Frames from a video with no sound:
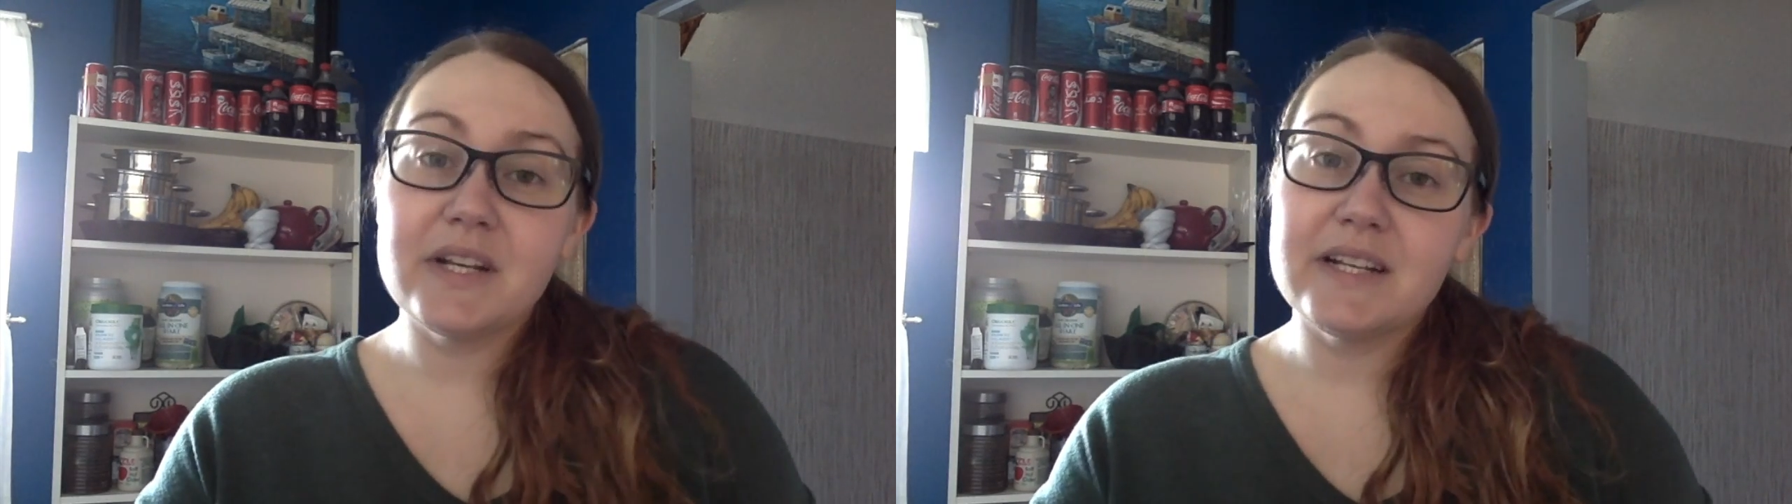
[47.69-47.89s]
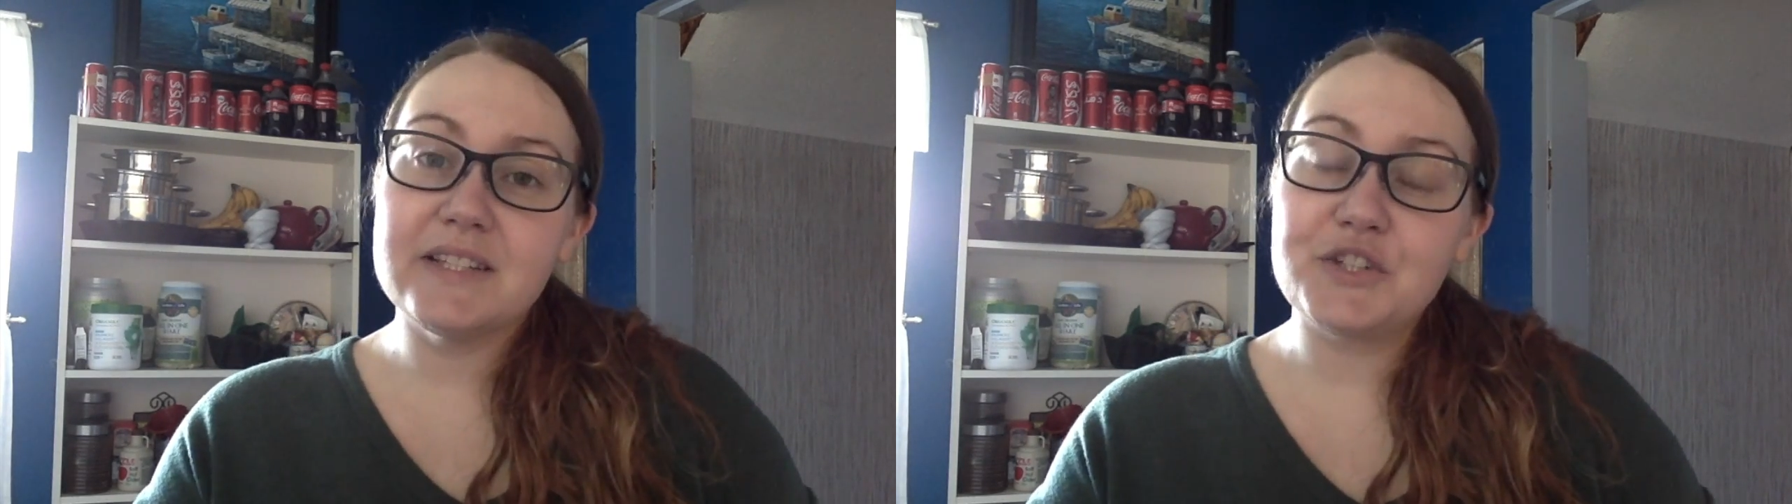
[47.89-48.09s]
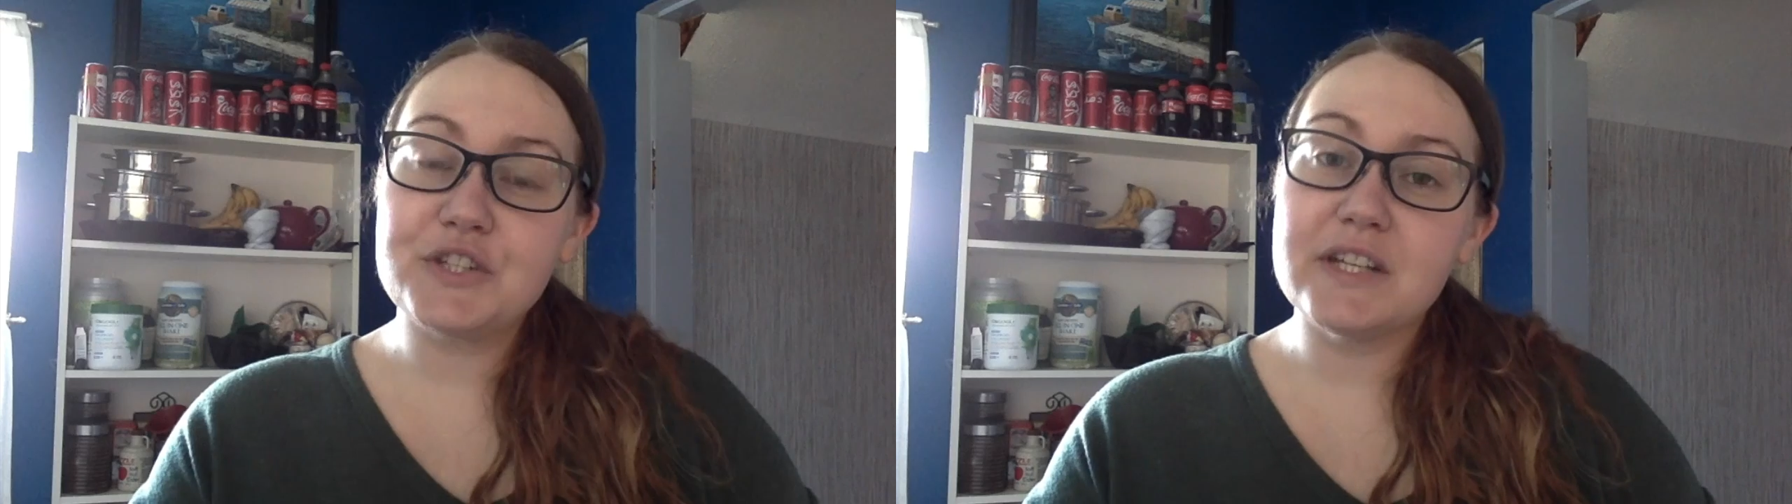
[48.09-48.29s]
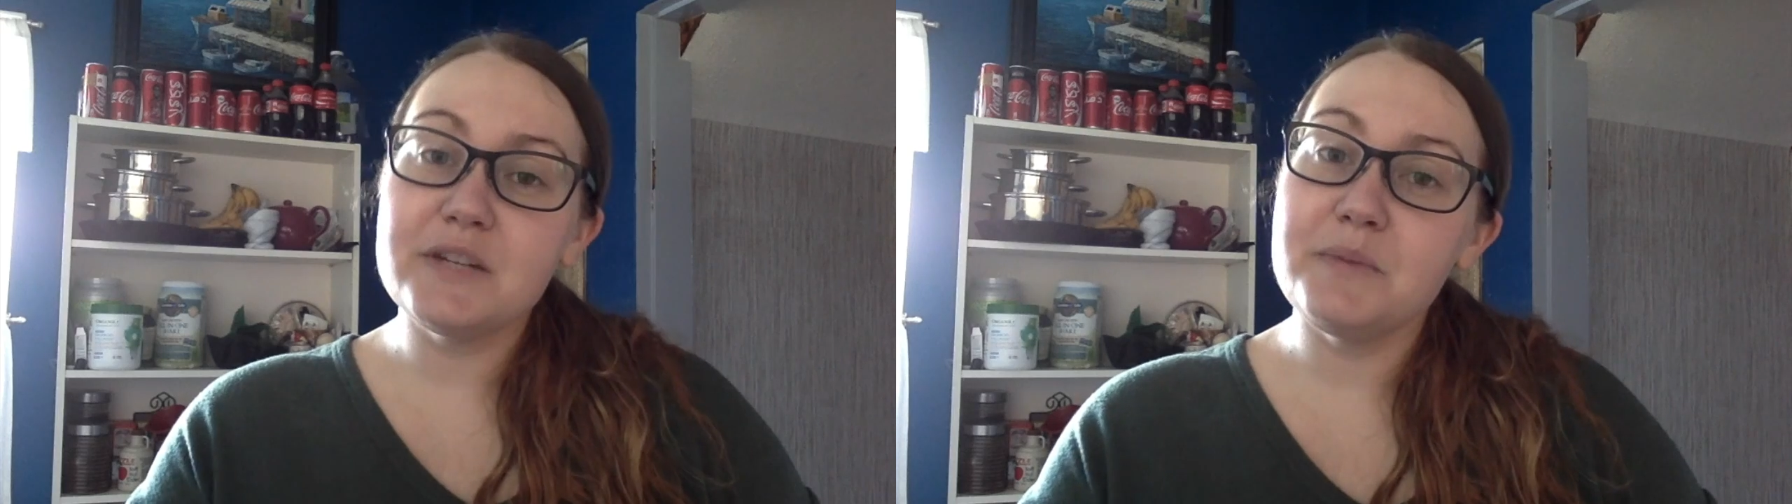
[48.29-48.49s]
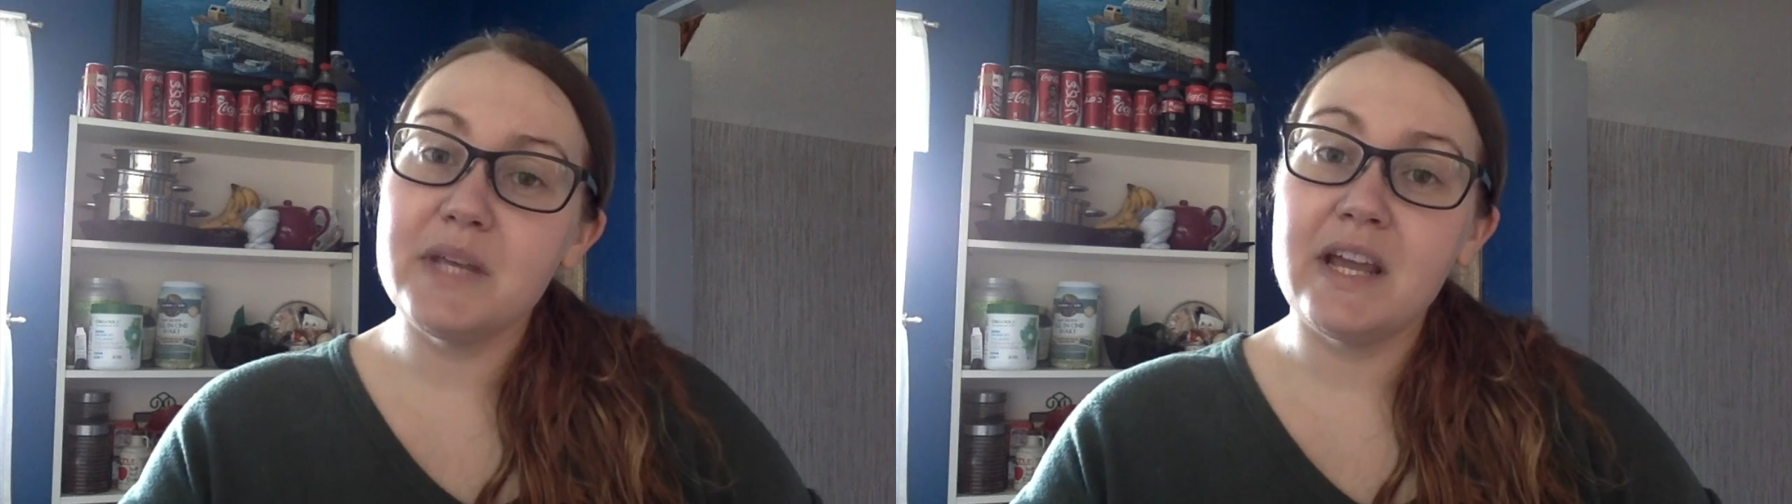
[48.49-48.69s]
it's just
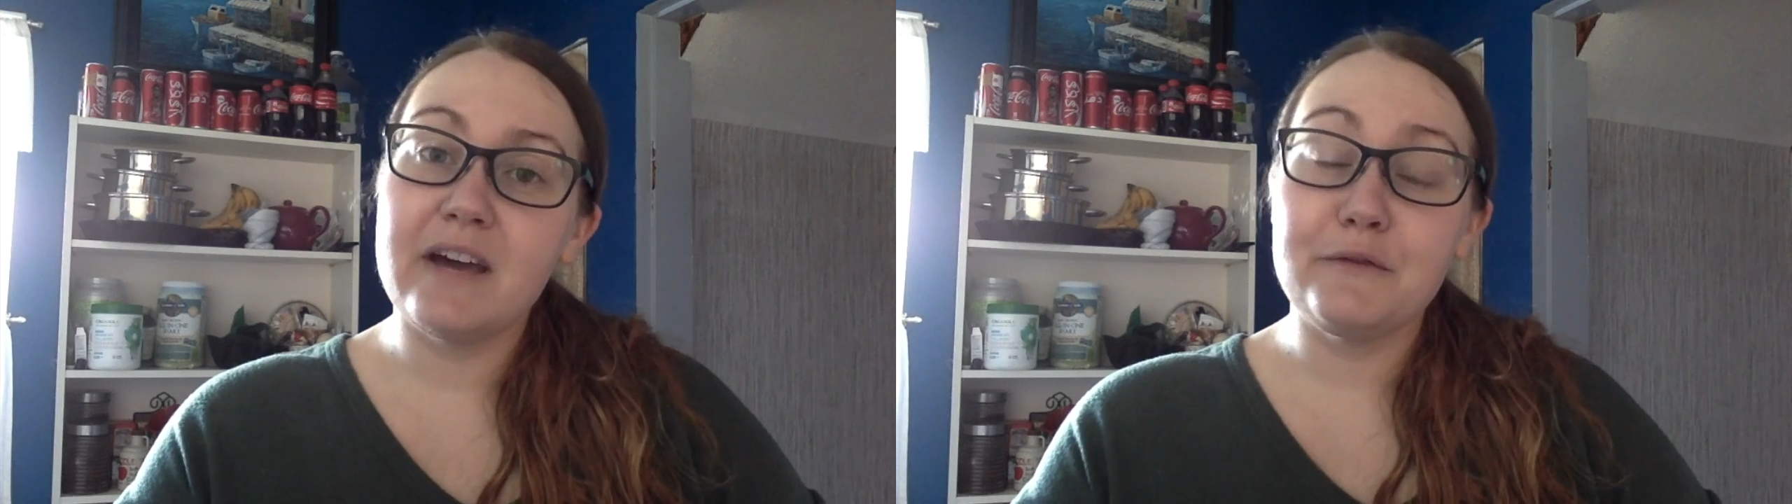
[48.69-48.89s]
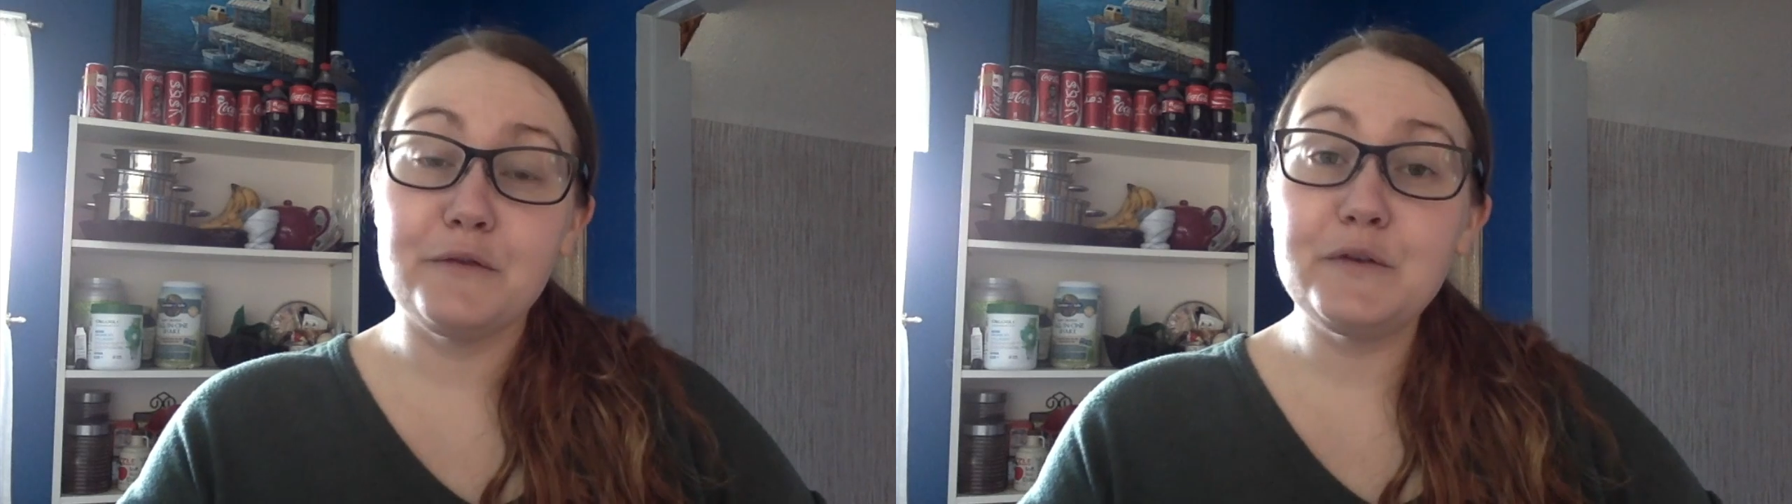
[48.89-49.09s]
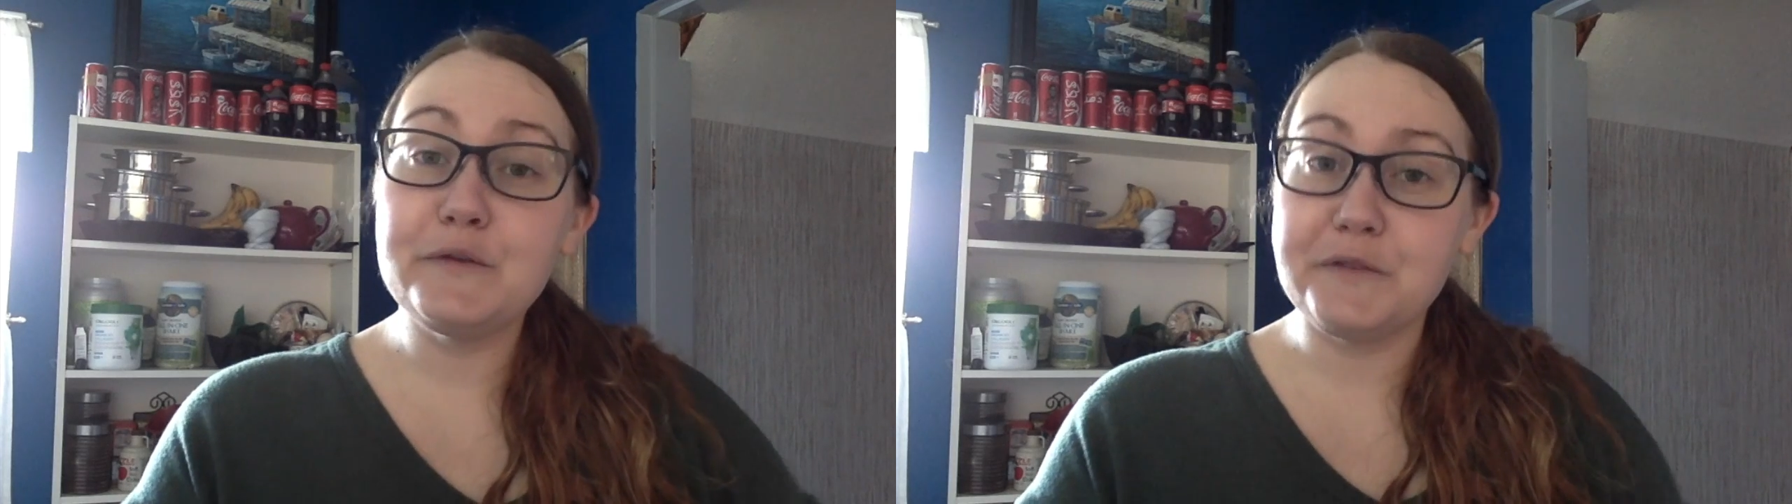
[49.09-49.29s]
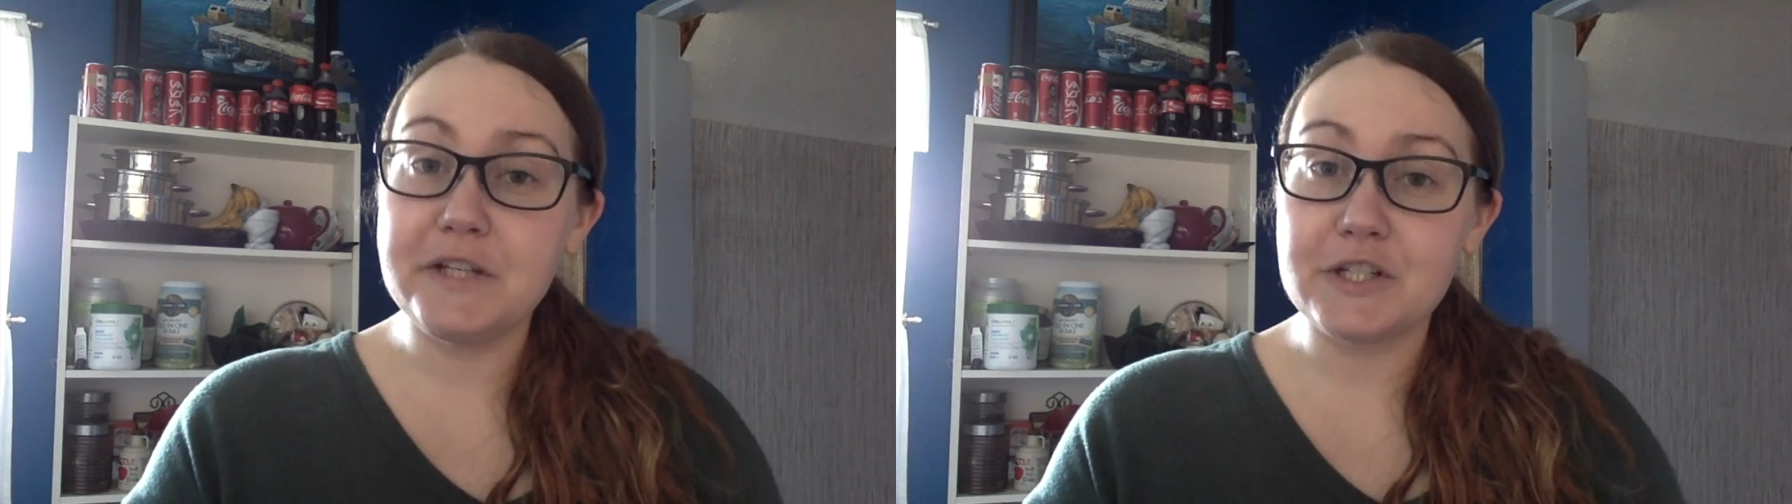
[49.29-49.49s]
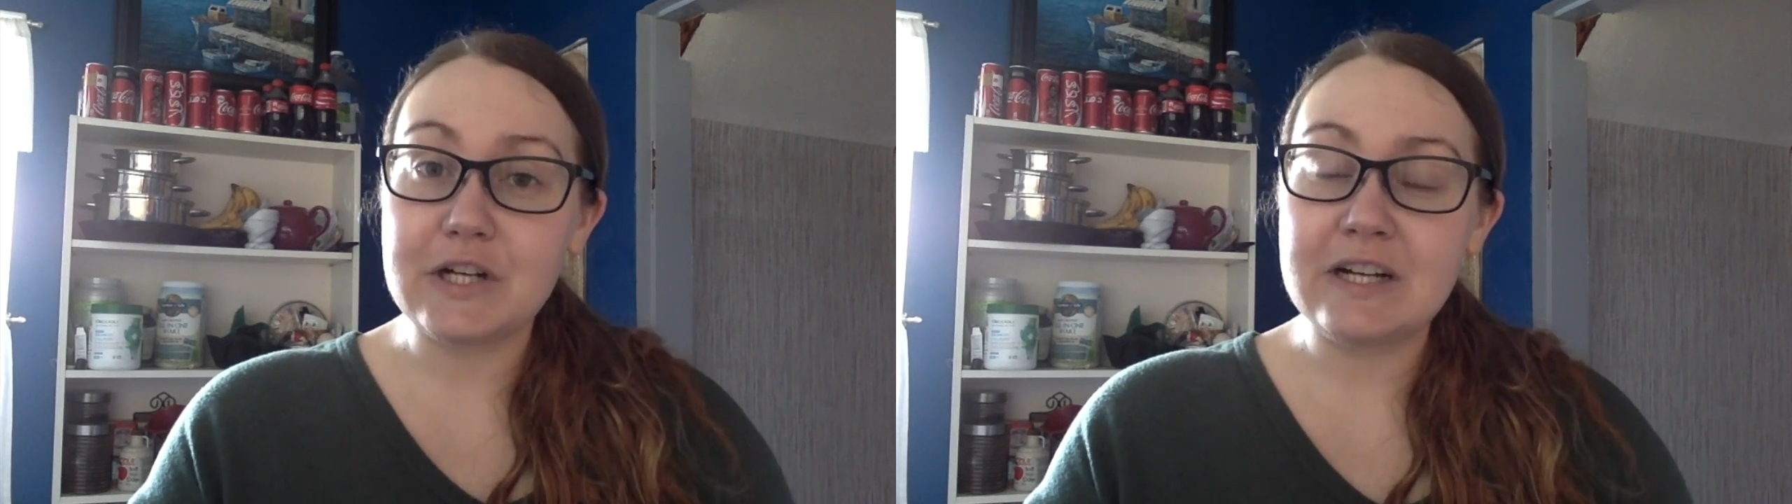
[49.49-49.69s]
going to be a food
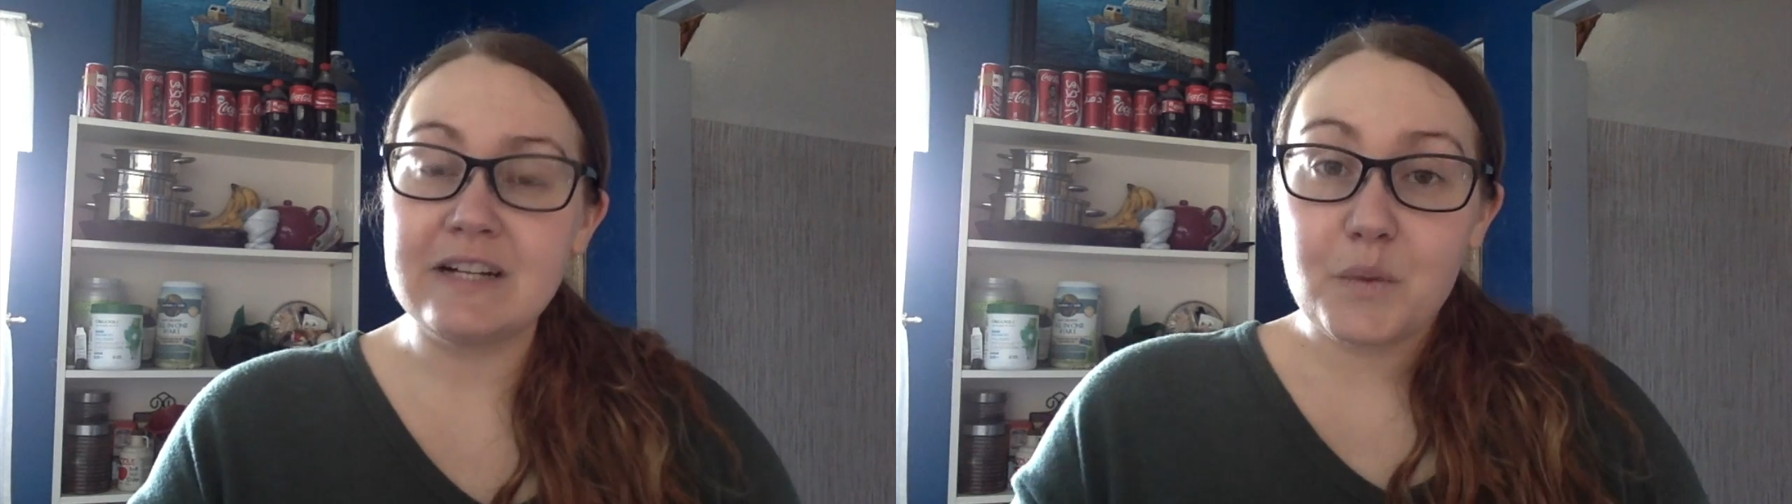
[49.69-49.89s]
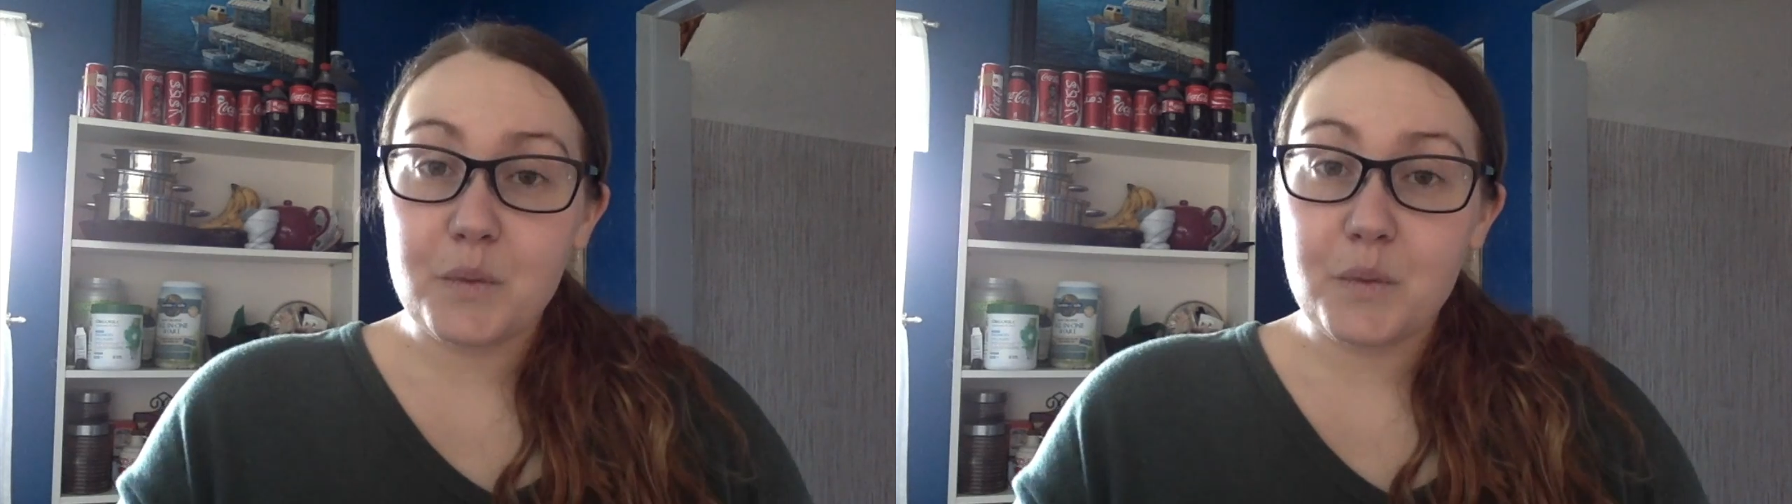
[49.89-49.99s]
feature.